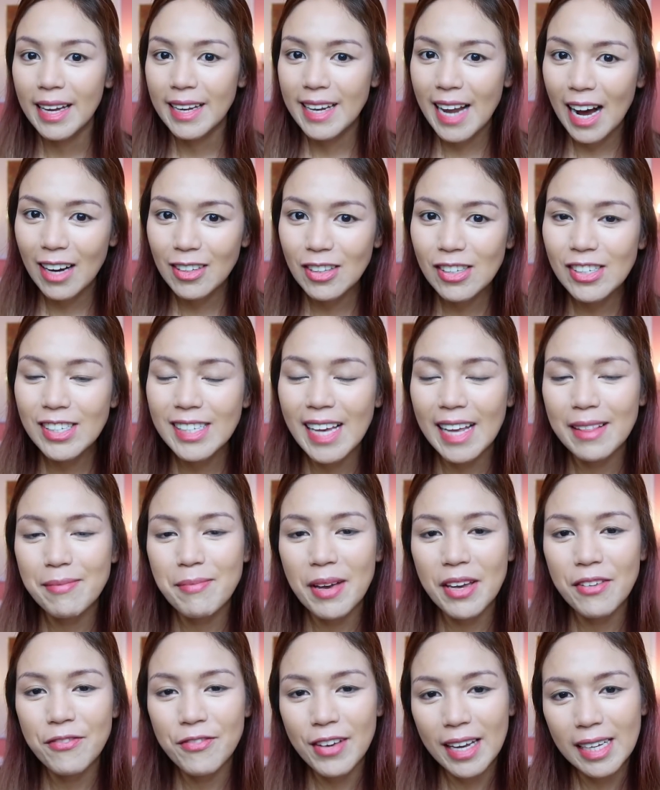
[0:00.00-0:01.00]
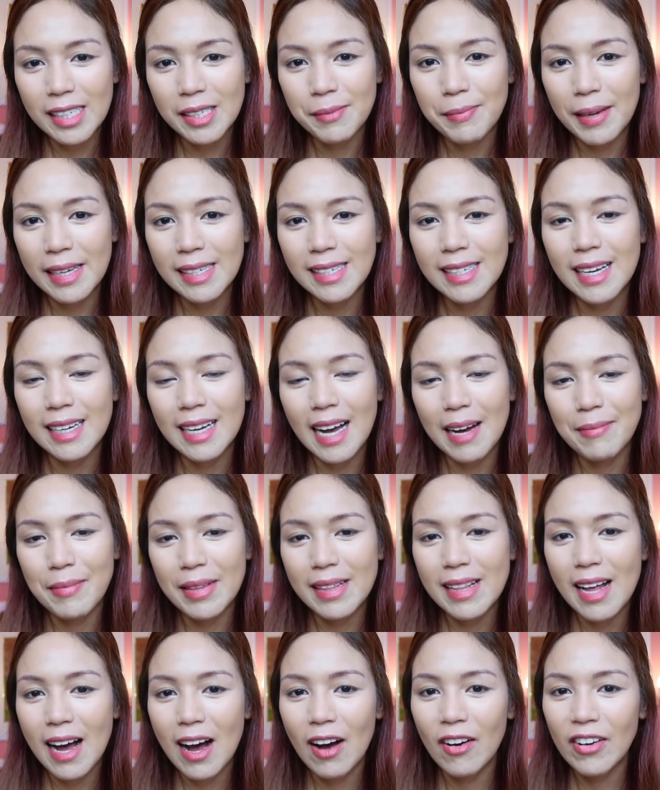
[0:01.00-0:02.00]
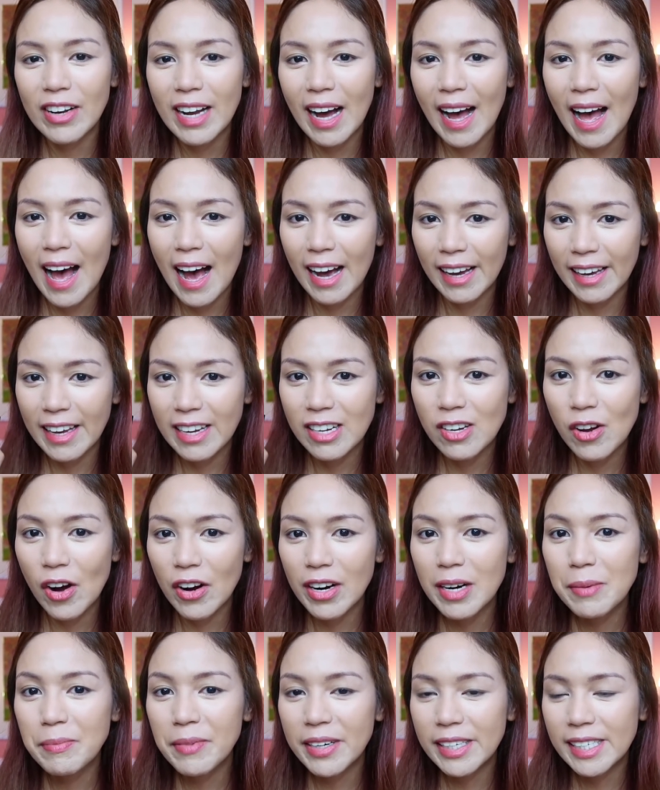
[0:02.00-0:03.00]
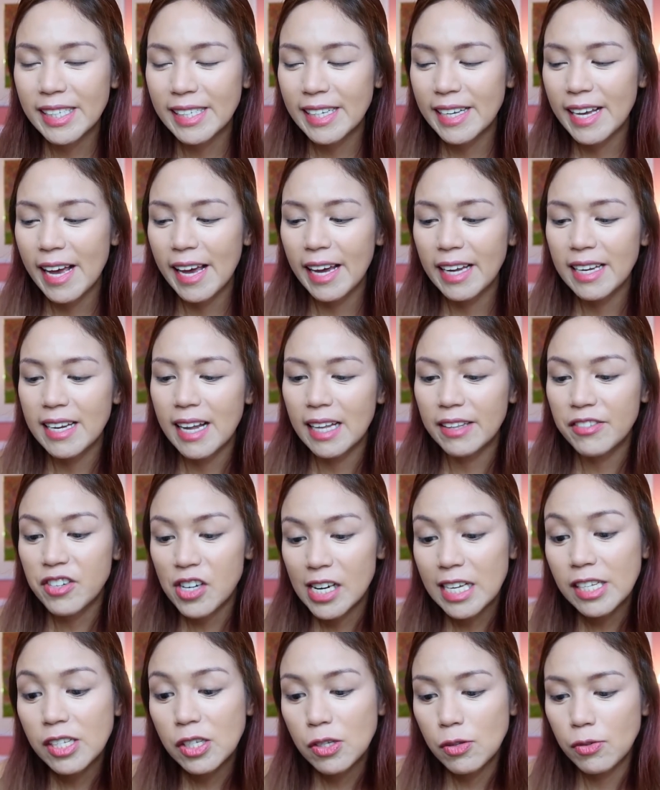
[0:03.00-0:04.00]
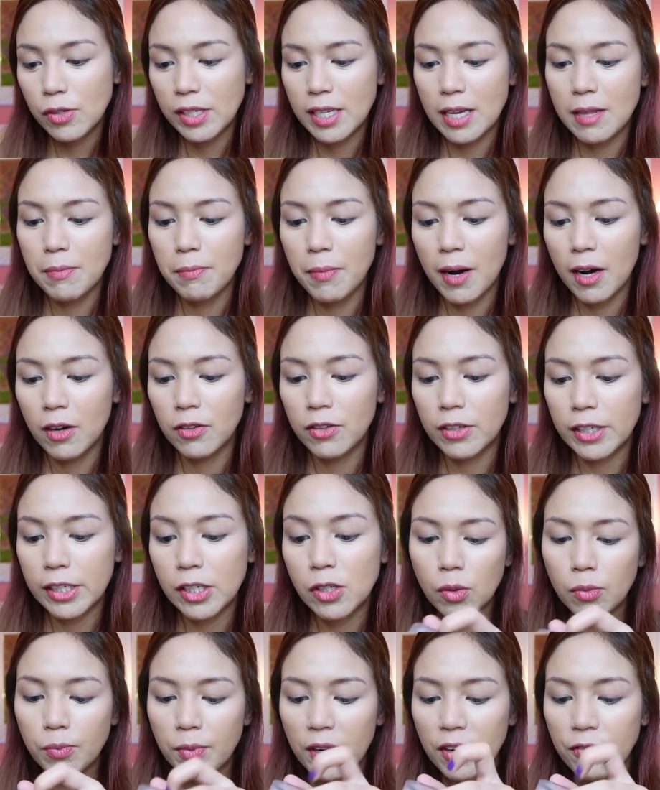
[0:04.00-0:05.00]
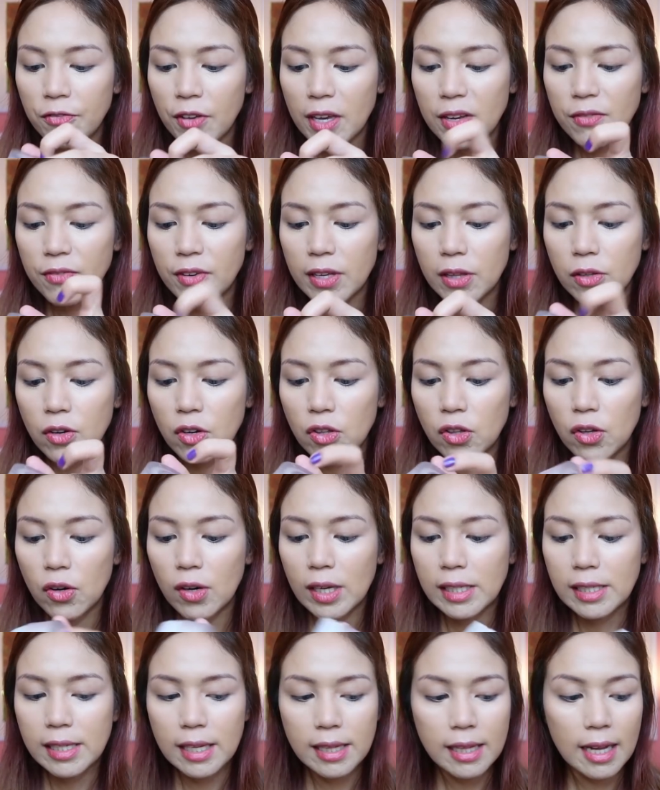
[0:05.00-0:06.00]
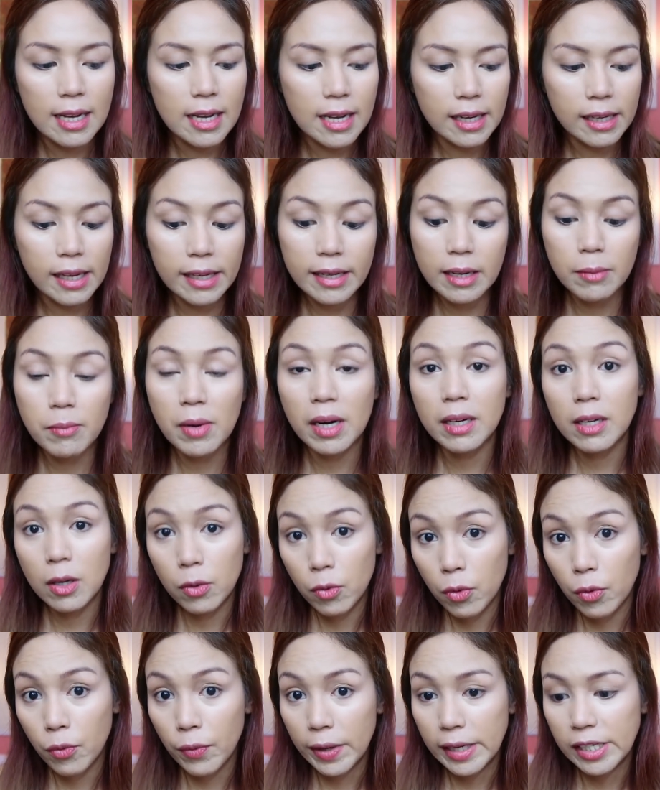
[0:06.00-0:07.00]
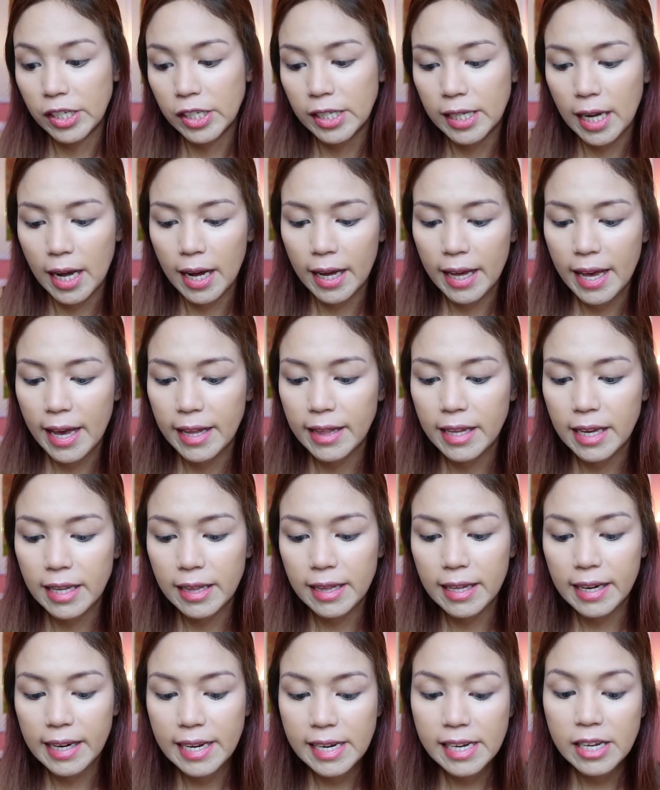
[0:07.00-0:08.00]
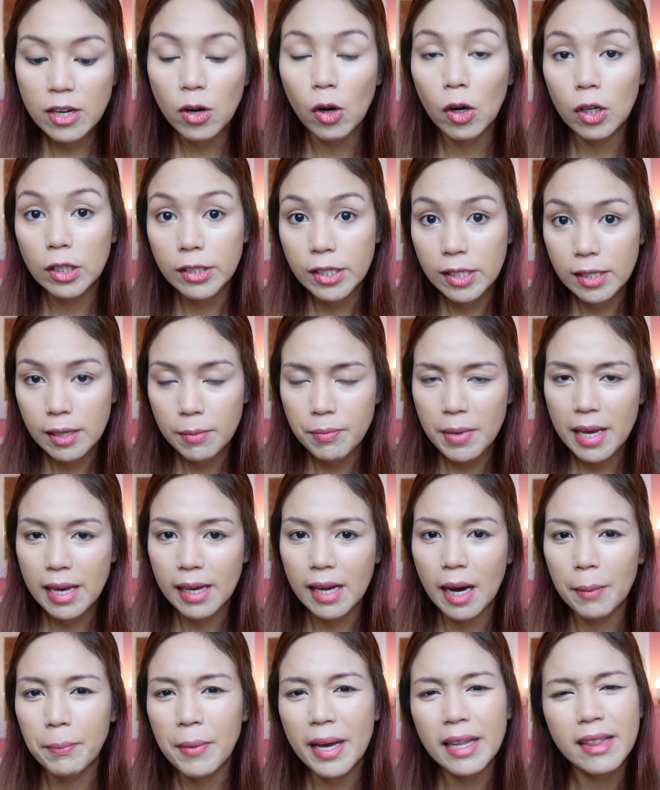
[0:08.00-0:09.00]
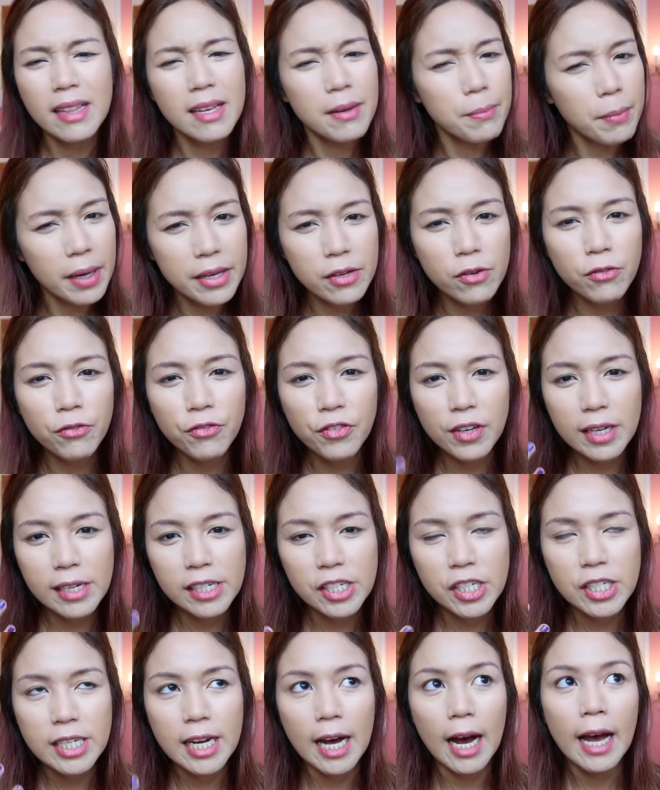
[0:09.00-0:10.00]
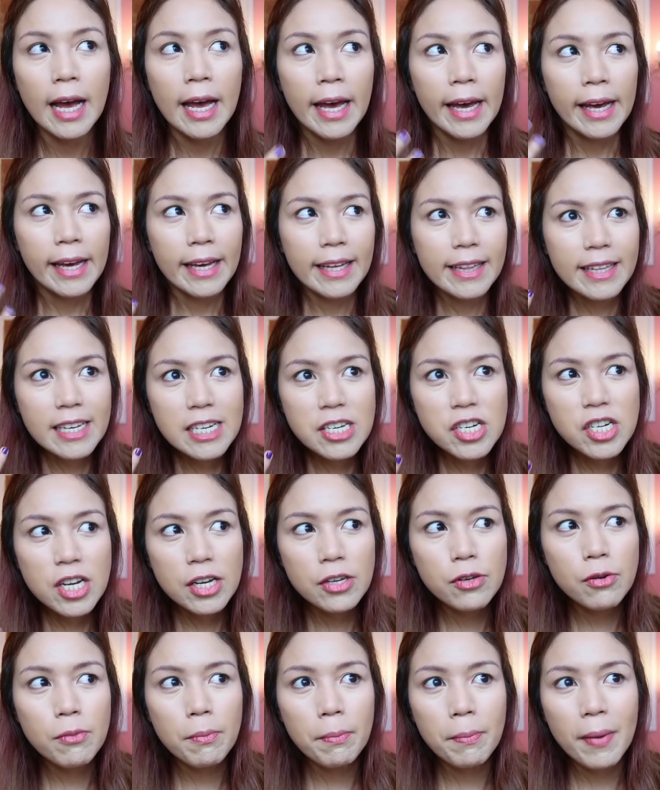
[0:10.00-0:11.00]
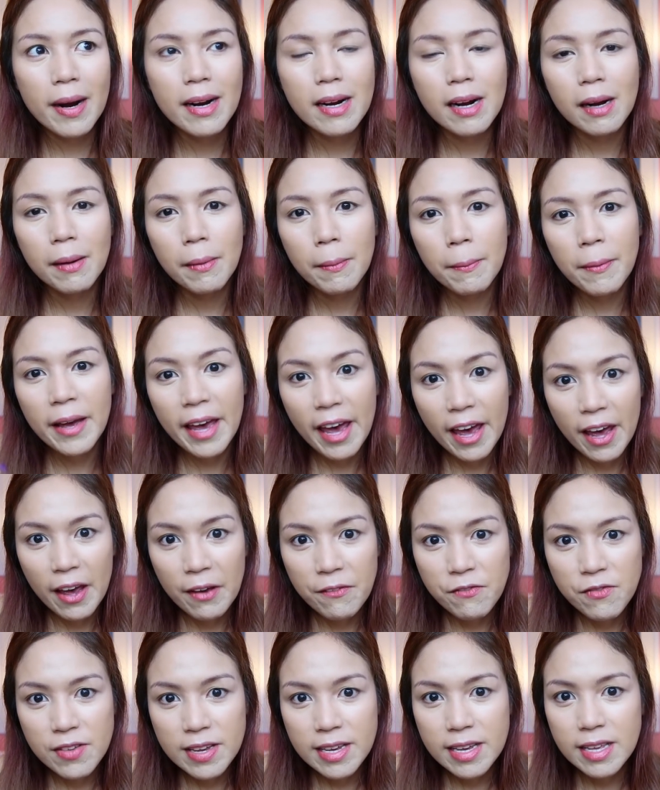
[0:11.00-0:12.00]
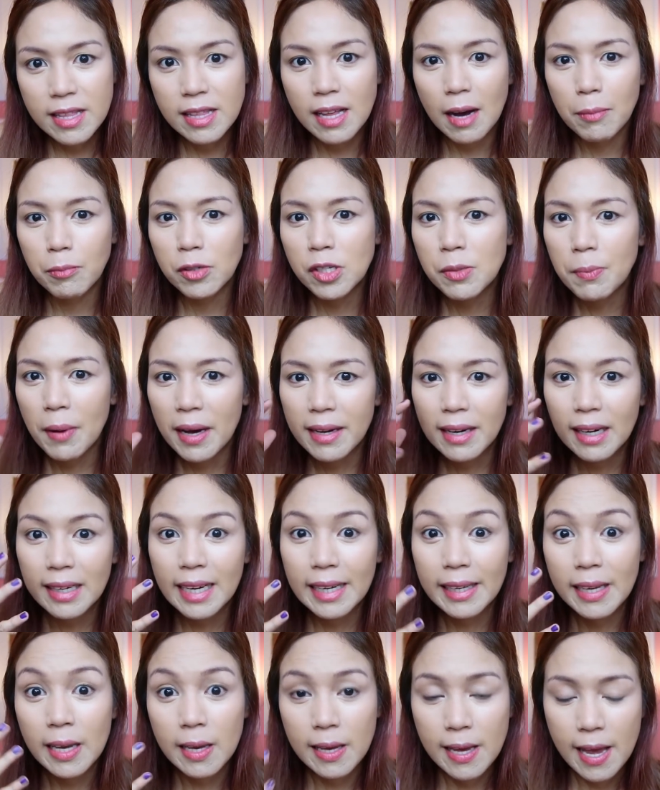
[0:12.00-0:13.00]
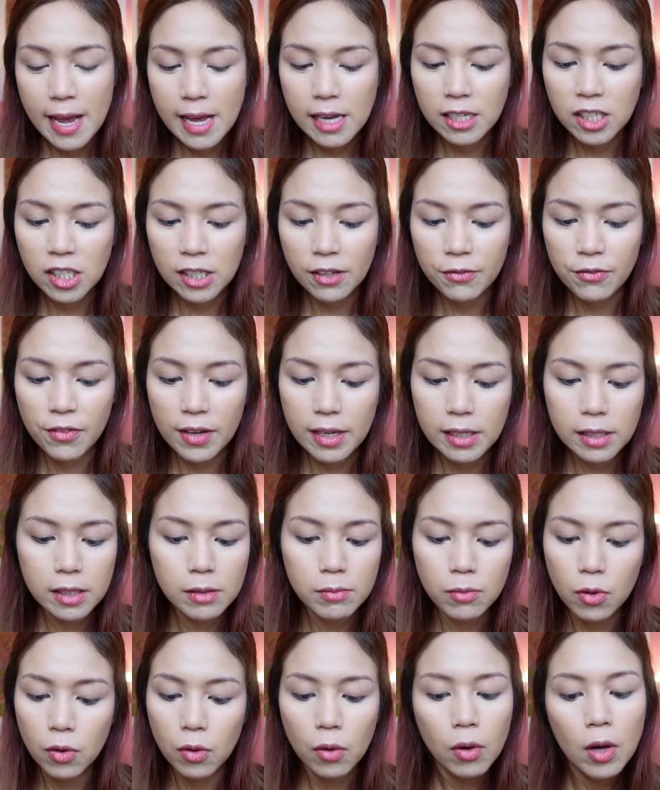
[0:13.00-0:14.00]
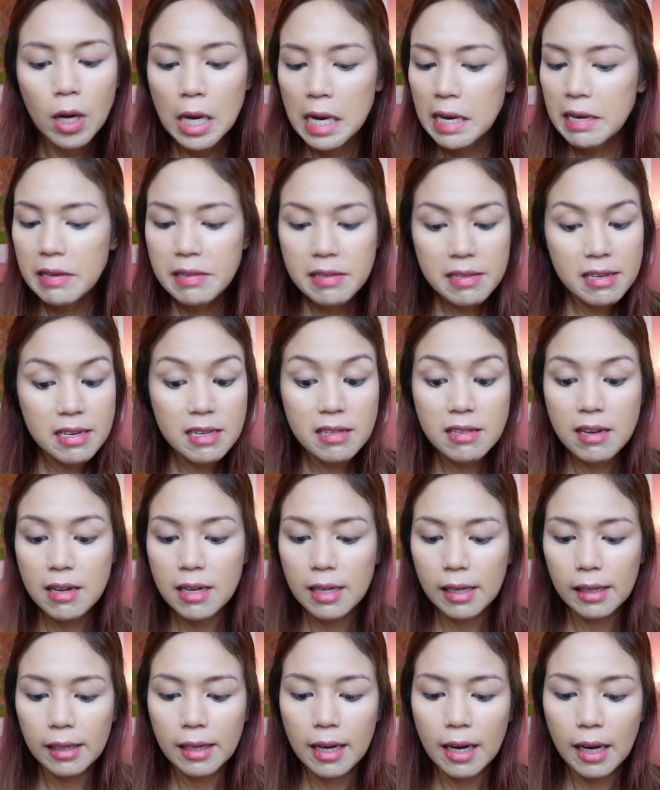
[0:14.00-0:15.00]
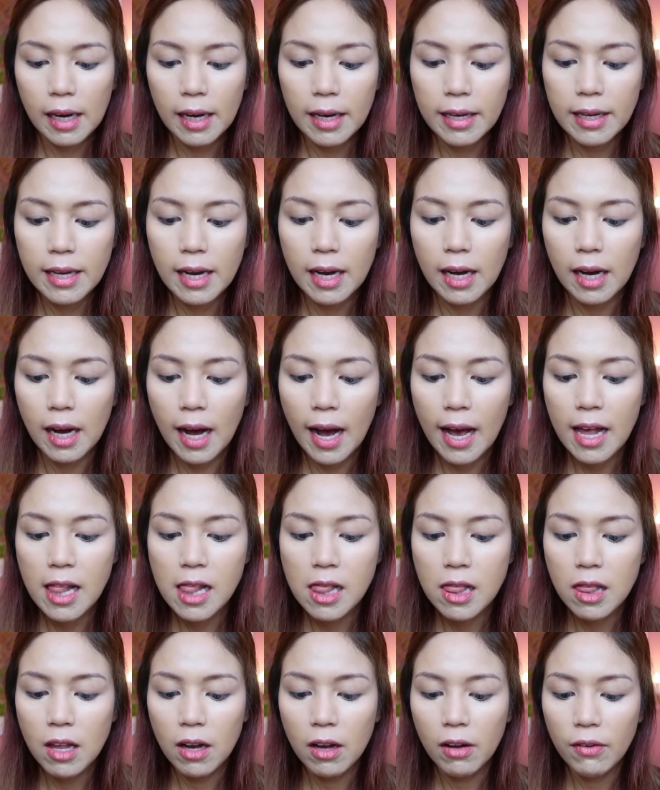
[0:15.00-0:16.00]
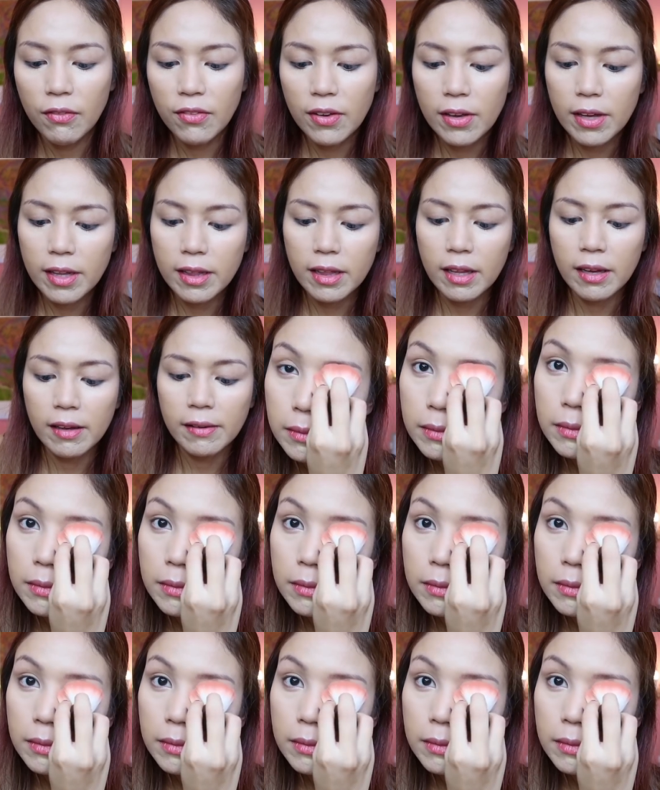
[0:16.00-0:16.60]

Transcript: Now, to set my face base, gagamit lang ako ng aking Laura Mercier na translucent powder. Super favorite ko to kasi talaga namang nag-work siya, and it really holds the makeup. At iba yung finish na, hindi siya yung parang heavy tapos parang nagki-cake sa face mo. Hindi talaga, kaya I love it.